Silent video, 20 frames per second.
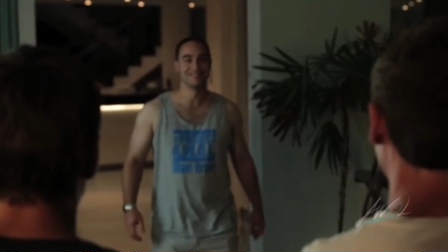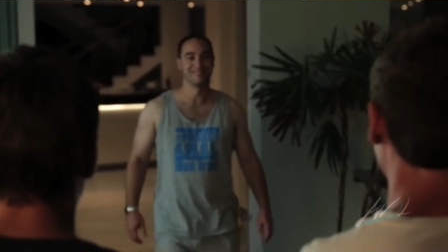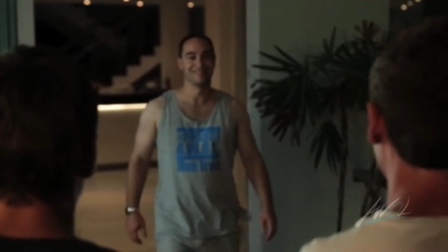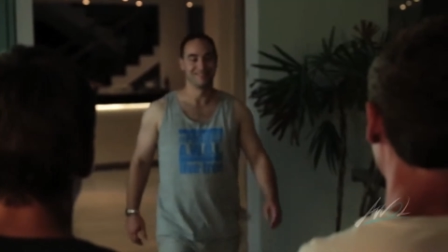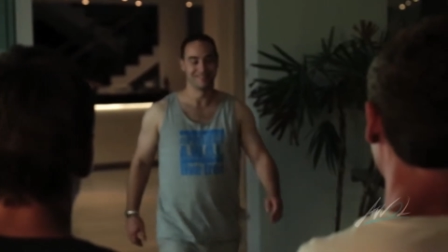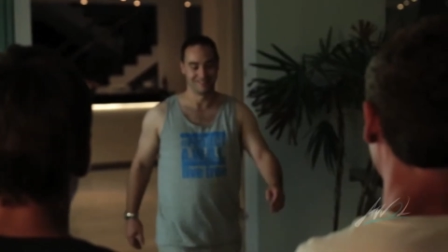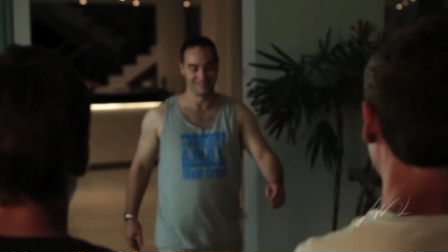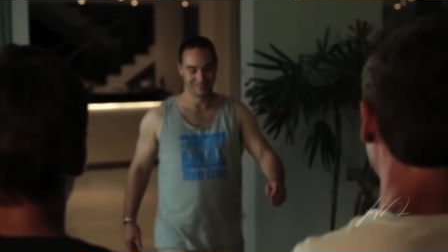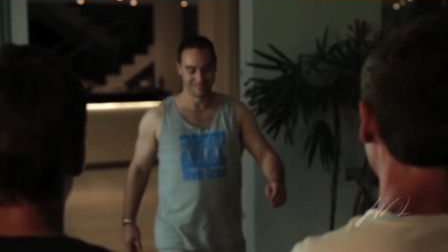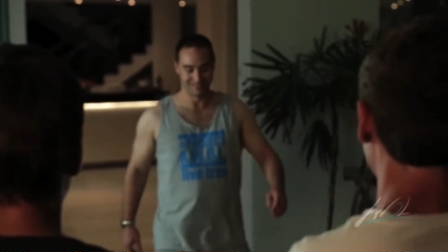
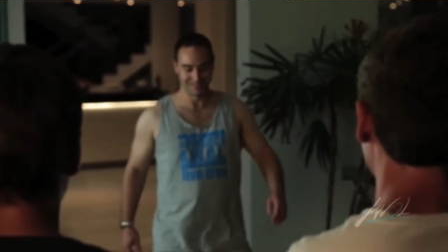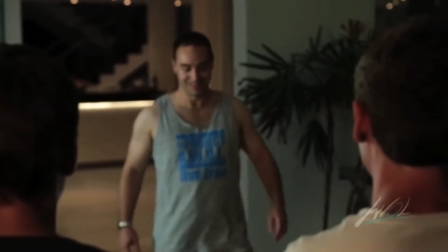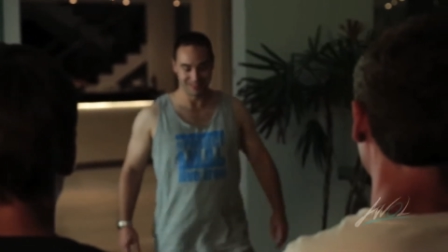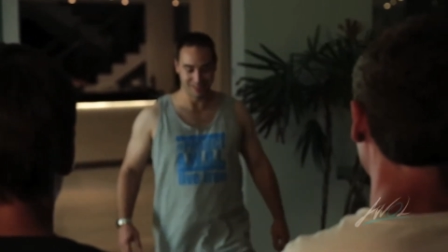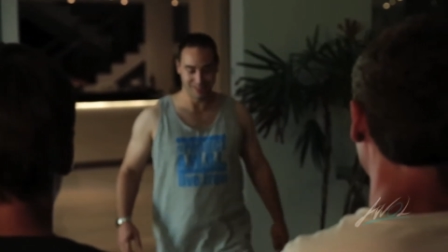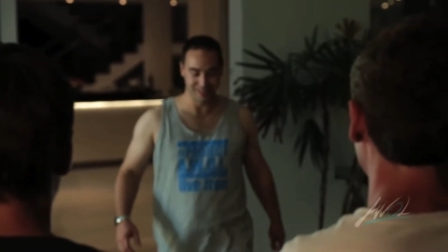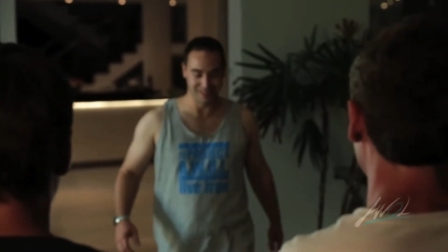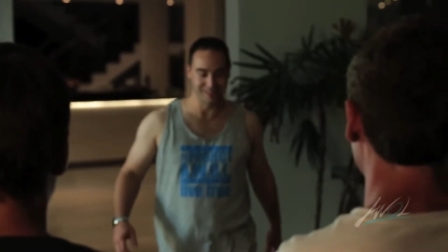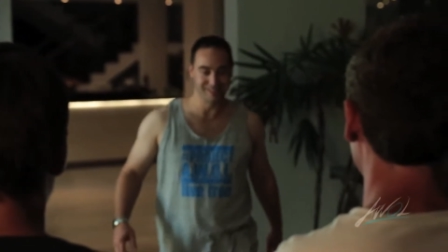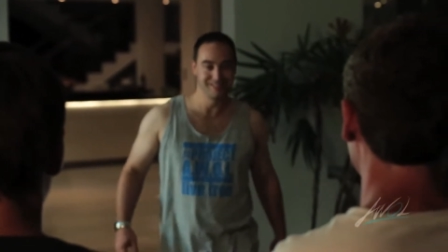how's it going?
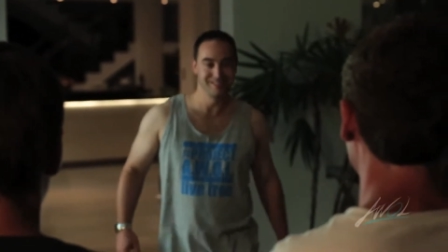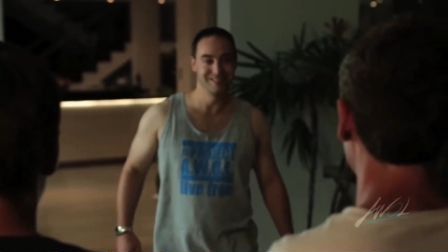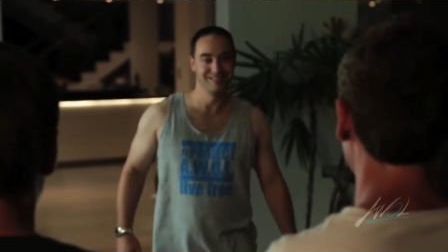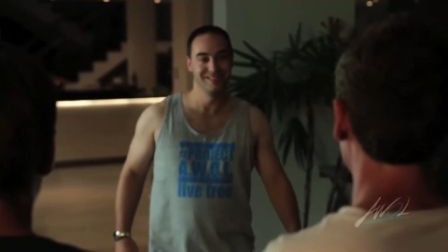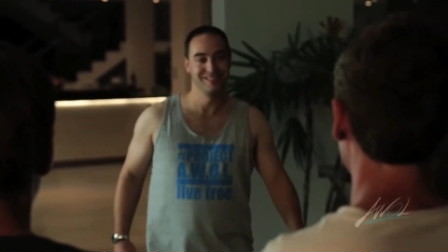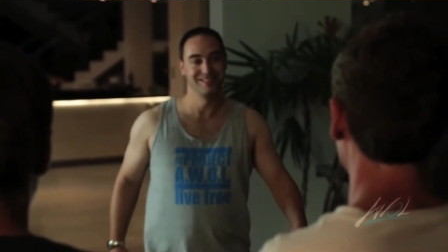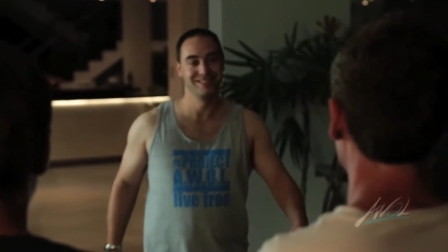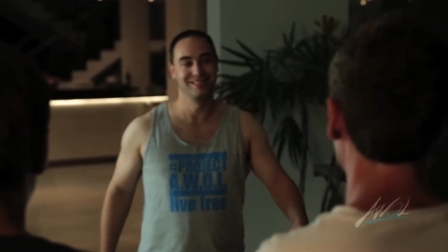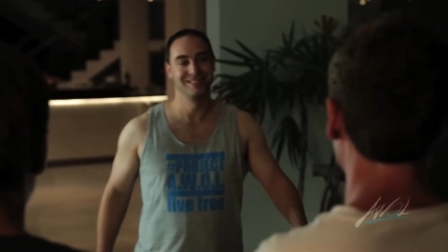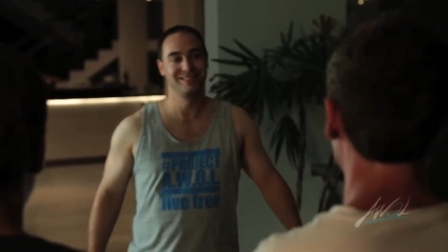Good.
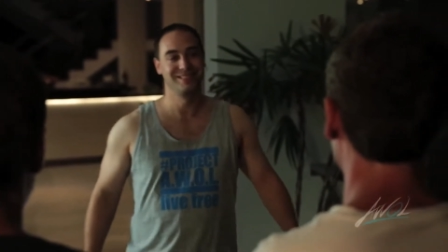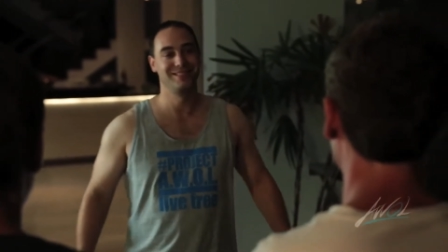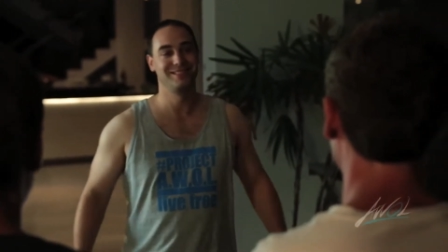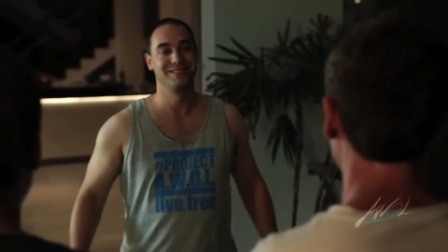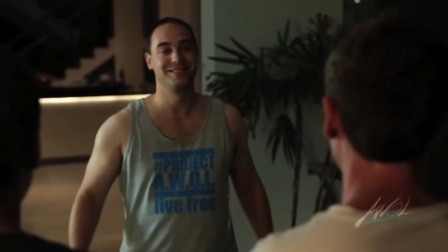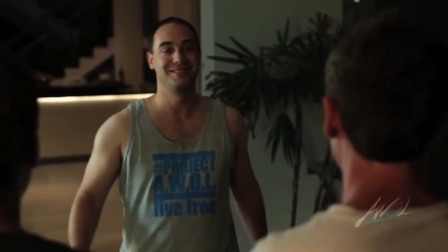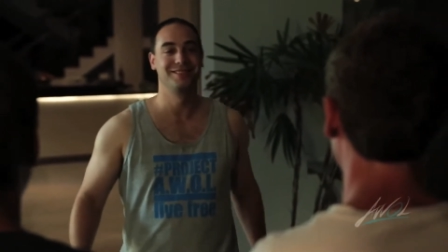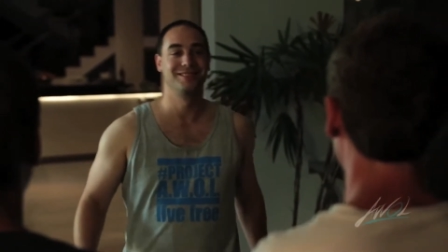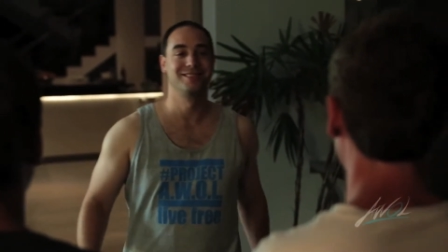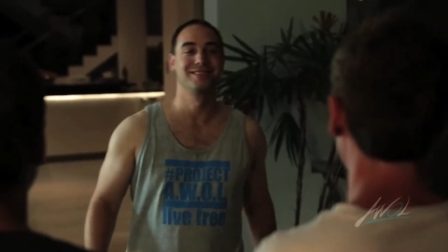
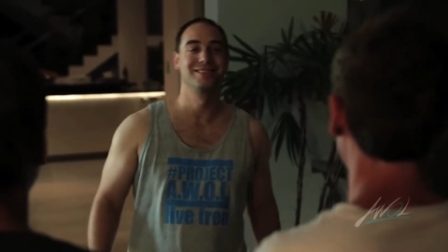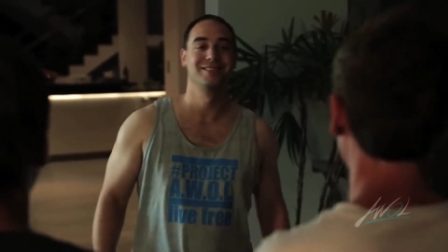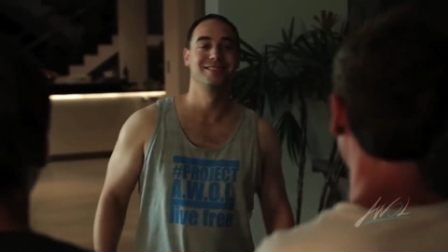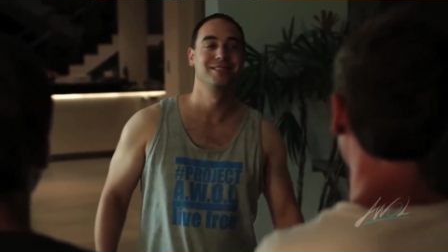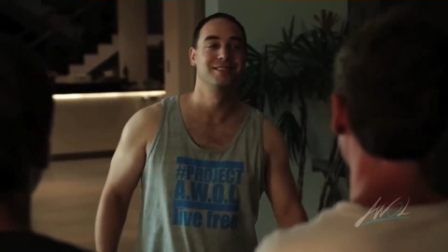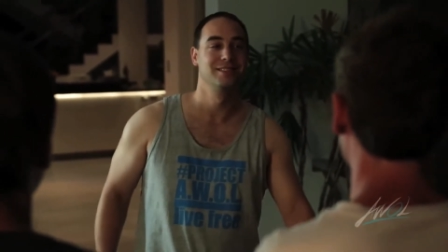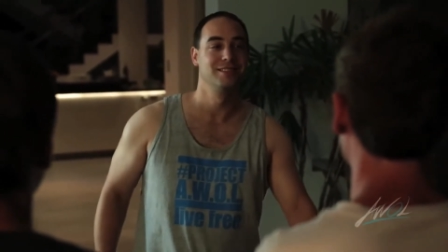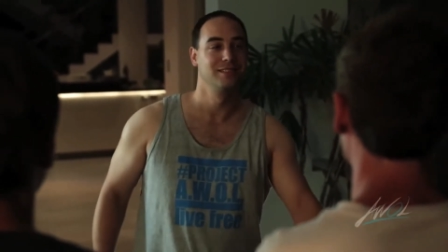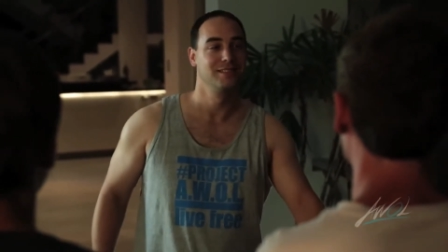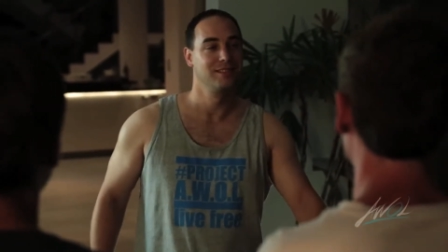So,
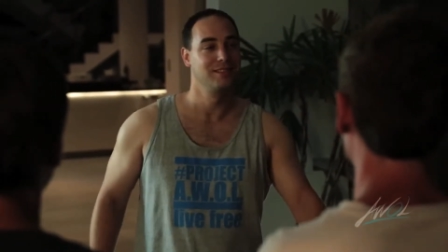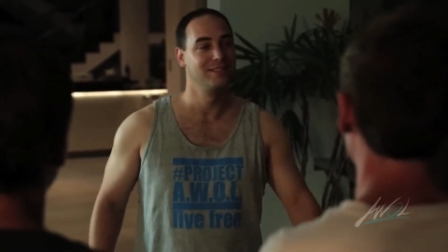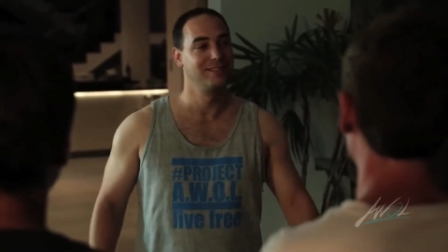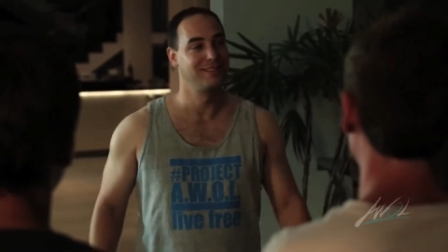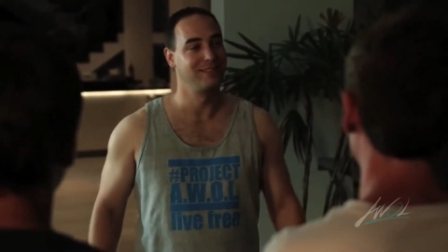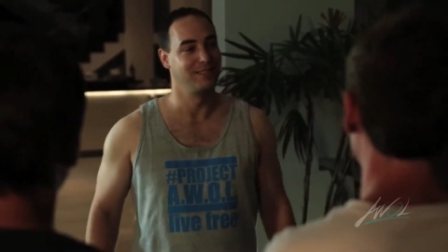Aaron,